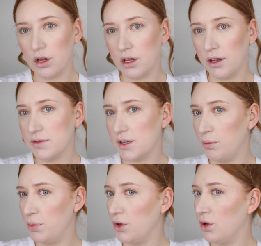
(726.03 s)
Gives a
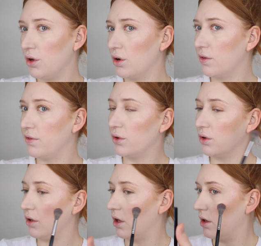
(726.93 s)

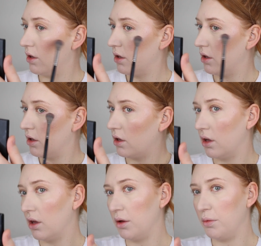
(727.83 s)
beautiful,
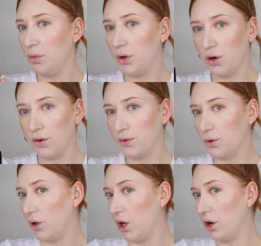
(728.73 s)

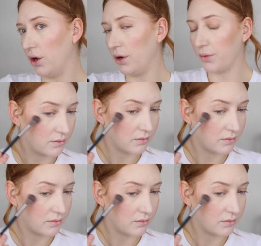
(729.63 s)
beautiful glow.